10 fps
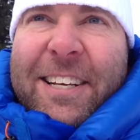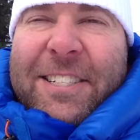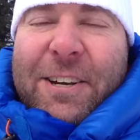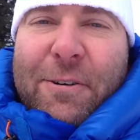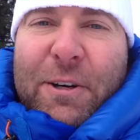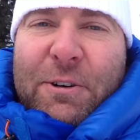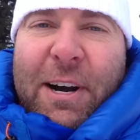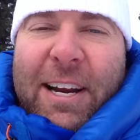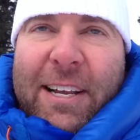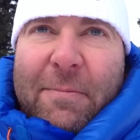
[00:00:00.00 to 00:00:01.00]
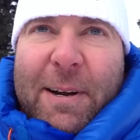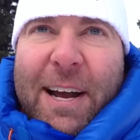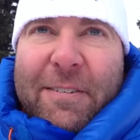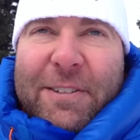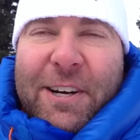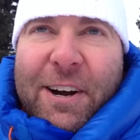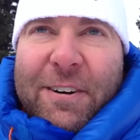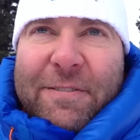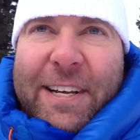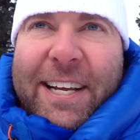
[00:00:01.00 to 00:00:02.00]
the sewer drain coming out of his
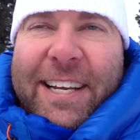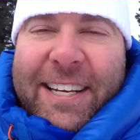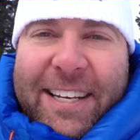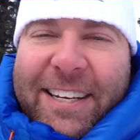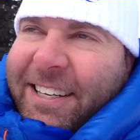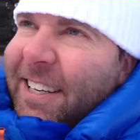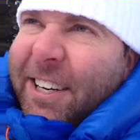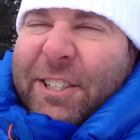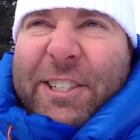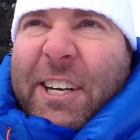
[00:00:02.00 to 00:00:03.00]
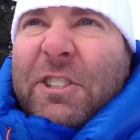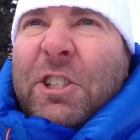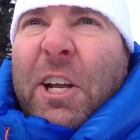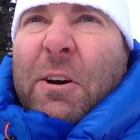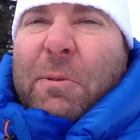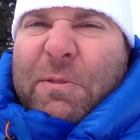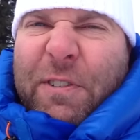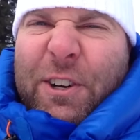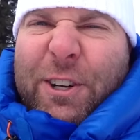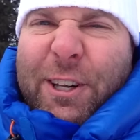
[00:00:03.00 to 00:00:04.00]
RV. And just yells, "Shitter was
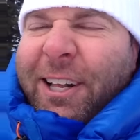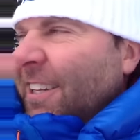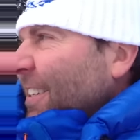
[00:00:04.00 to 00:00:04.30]
full."